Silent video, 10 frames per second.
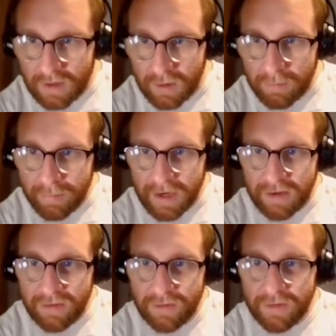up
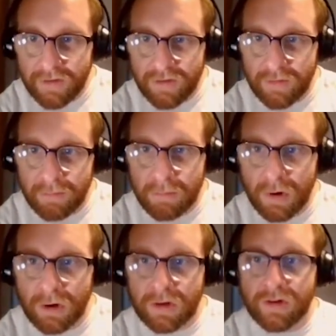past this
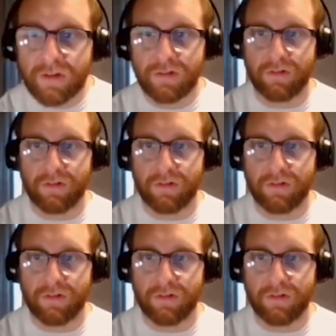mark,